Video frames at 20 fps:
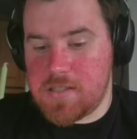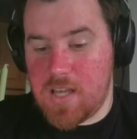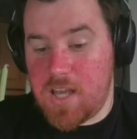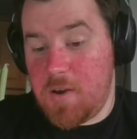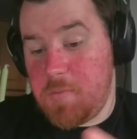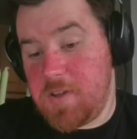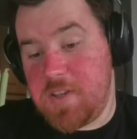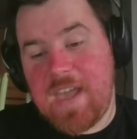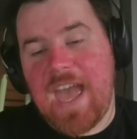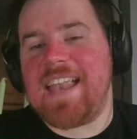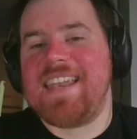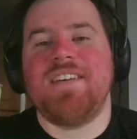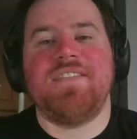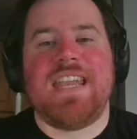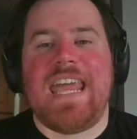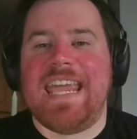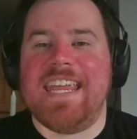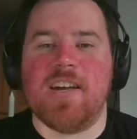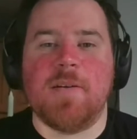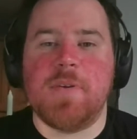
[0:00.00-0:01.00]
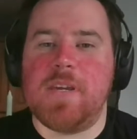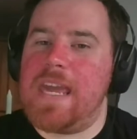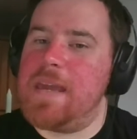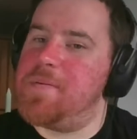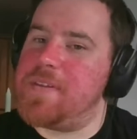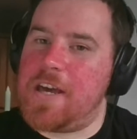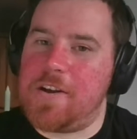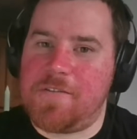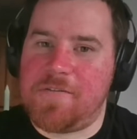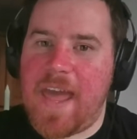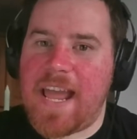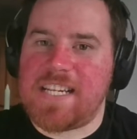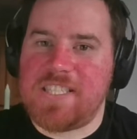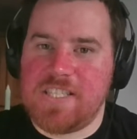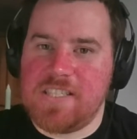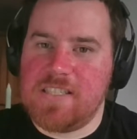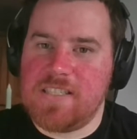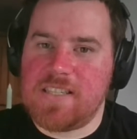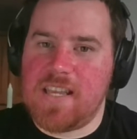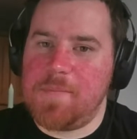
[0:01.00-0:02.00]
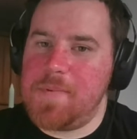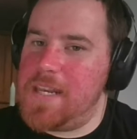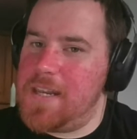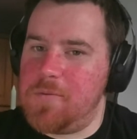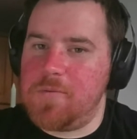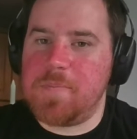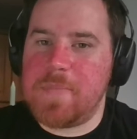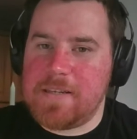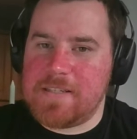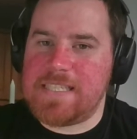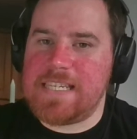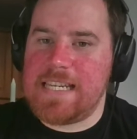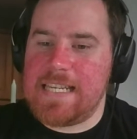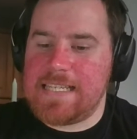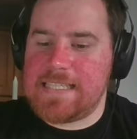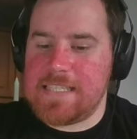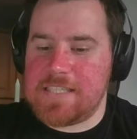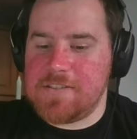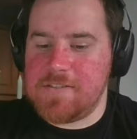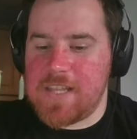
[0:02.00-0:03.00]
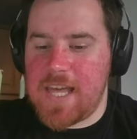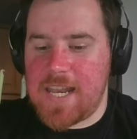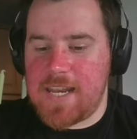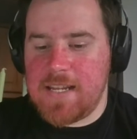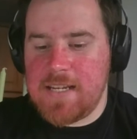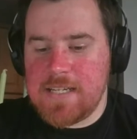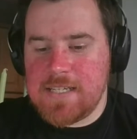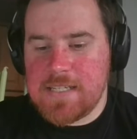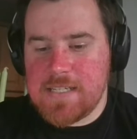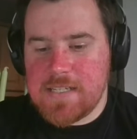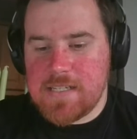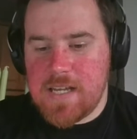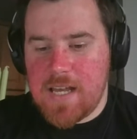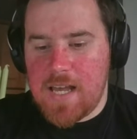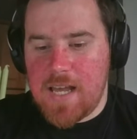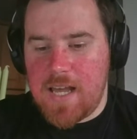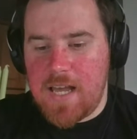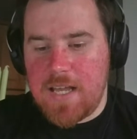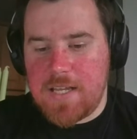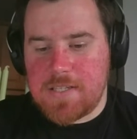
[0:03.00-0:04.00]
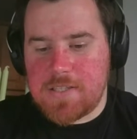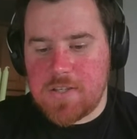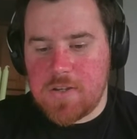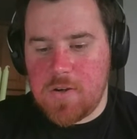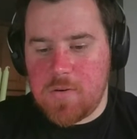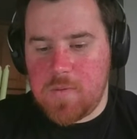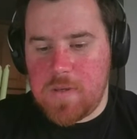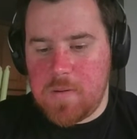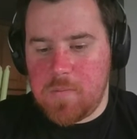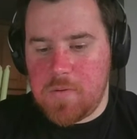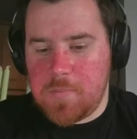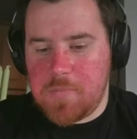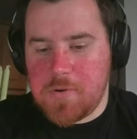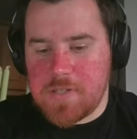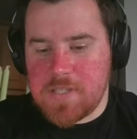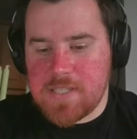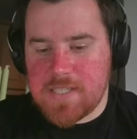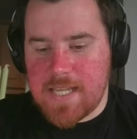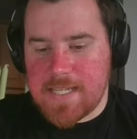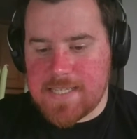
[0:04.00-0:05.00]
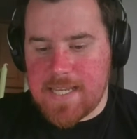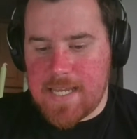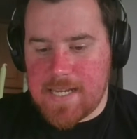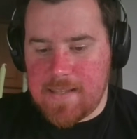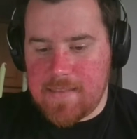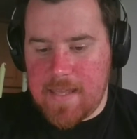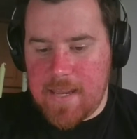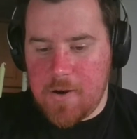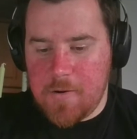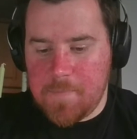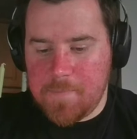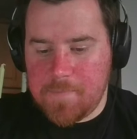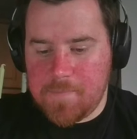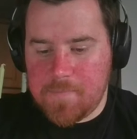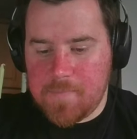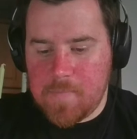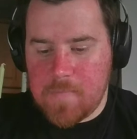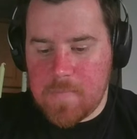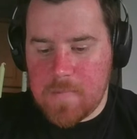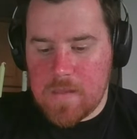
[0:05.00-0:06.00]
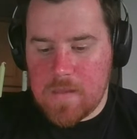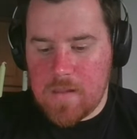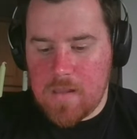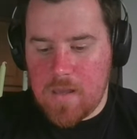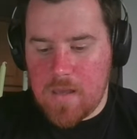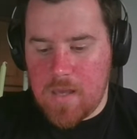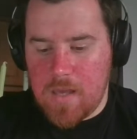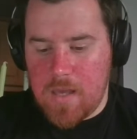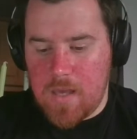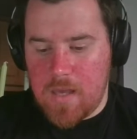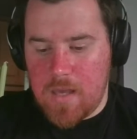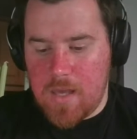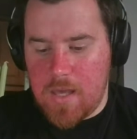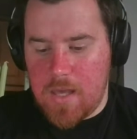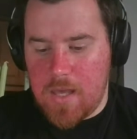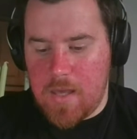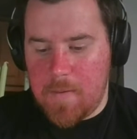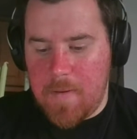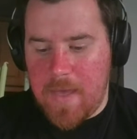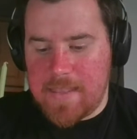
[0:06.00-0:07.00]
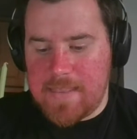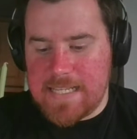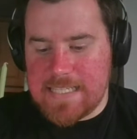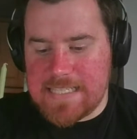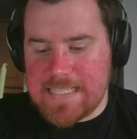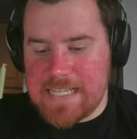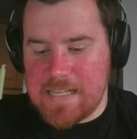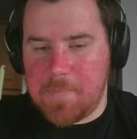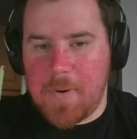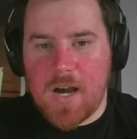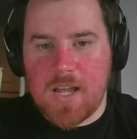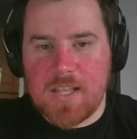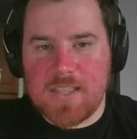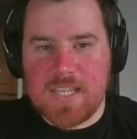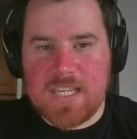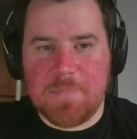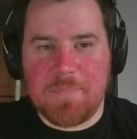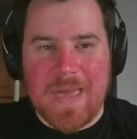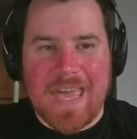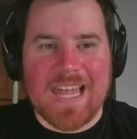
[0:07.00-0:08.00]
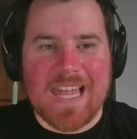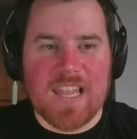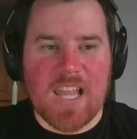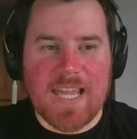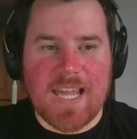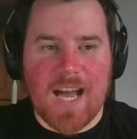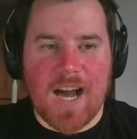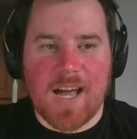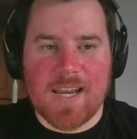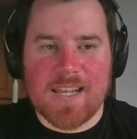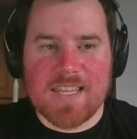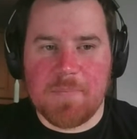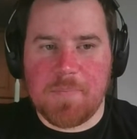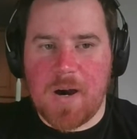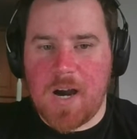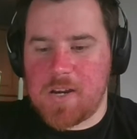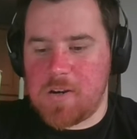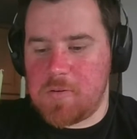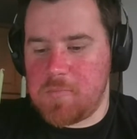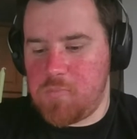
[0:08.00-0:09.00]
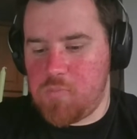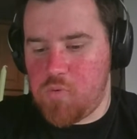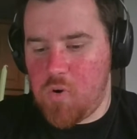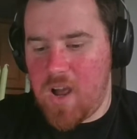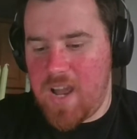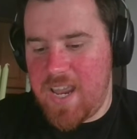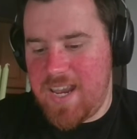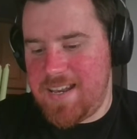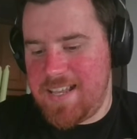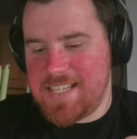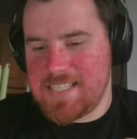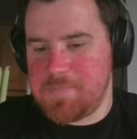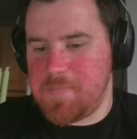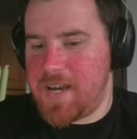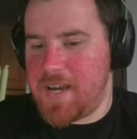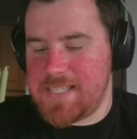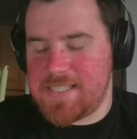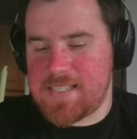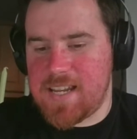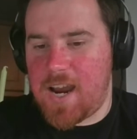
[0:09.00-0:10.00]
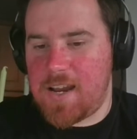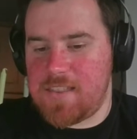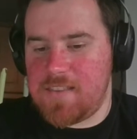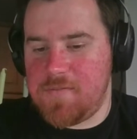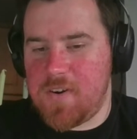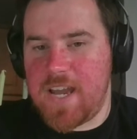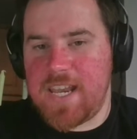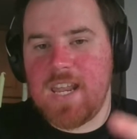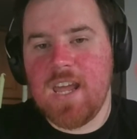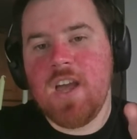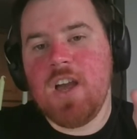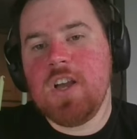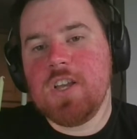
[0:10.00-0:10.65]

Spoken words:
Well, you can't have an AEW game without factions. I mean, it would be silly to do that. So we will put Santana there. And this little the bell icon at the bottom right is my start the fight.